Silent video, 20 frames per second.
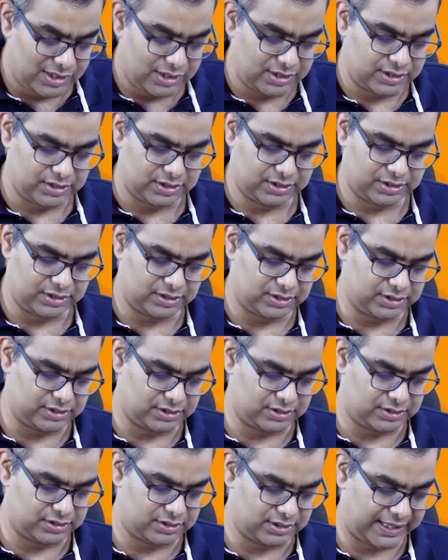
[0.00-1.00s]

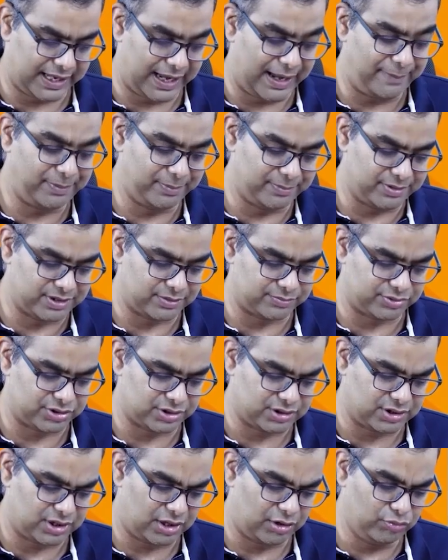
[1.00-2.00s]
CAPM
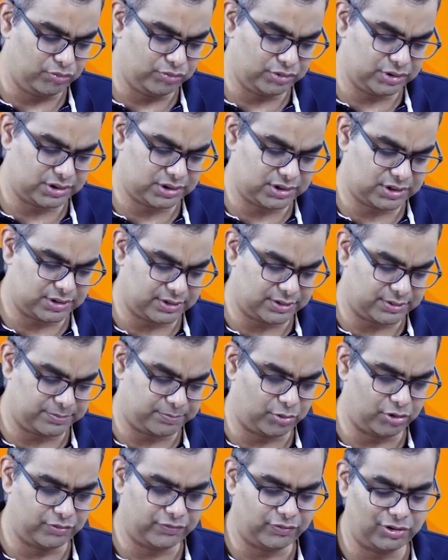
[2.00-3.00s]
assumptions. How is
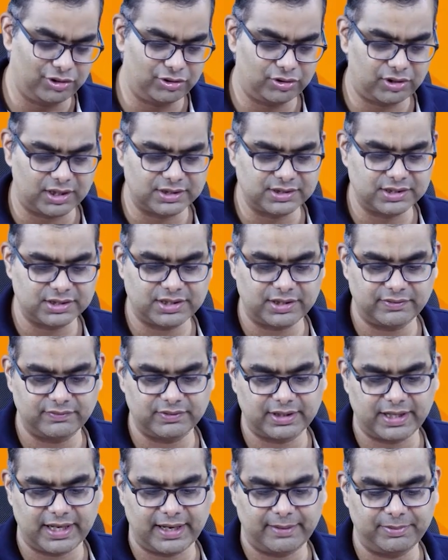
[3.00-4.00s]
portfolio consistent
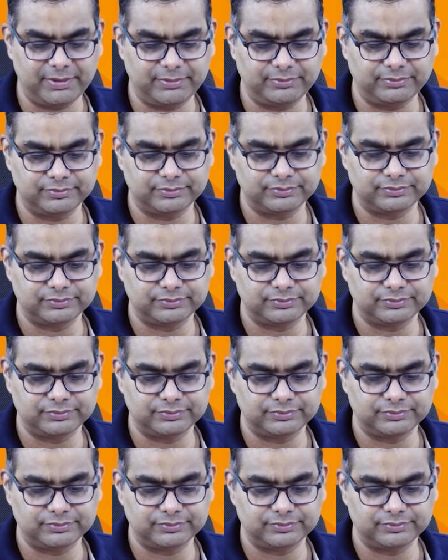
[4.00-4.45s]
with CAPM?